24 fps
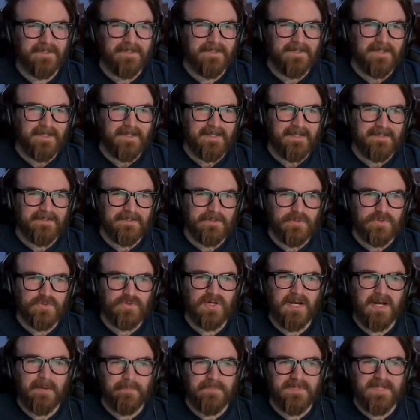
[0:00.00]
and you
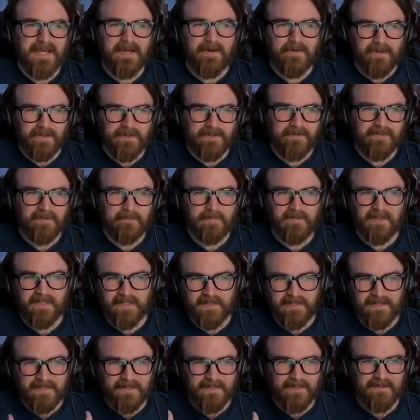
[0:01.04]
drop down onto the
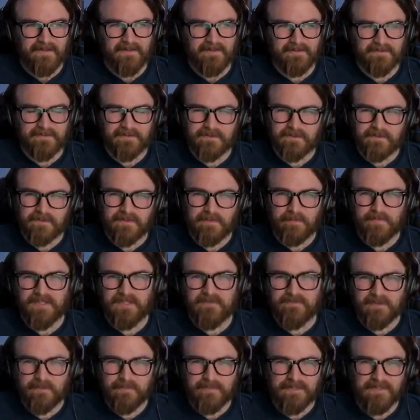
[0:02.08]
planet uh, to do the
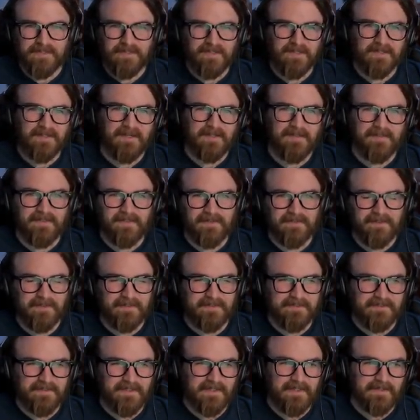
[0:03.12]
PvP. I, I, think the
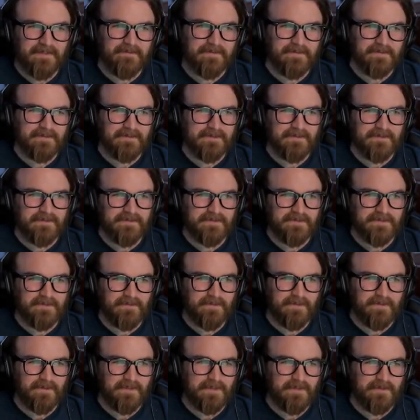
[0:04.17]
aesthetic of it is, is a
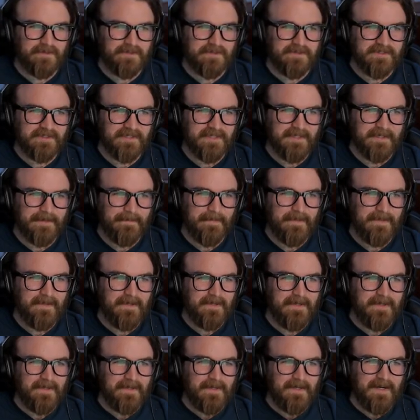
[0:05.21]
really good design.
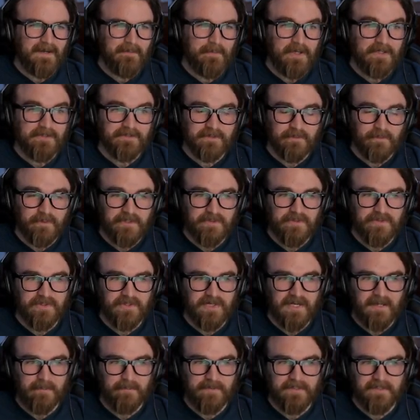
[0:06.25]
Um, also, when you
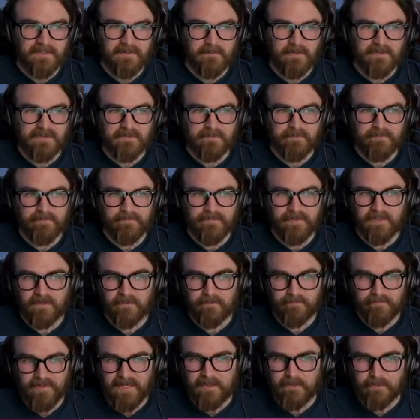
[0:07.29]
drop in, most you know
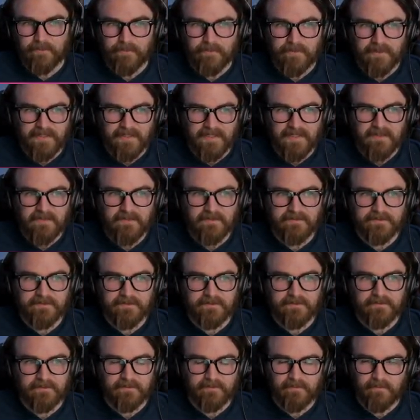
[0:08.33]
battle royales
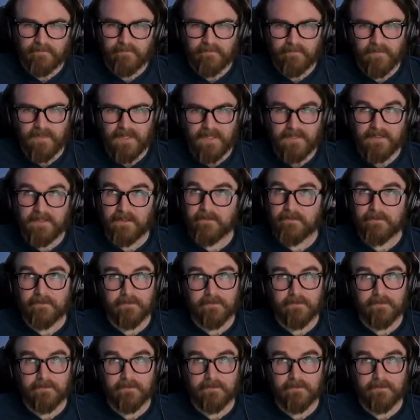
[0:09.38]
or any other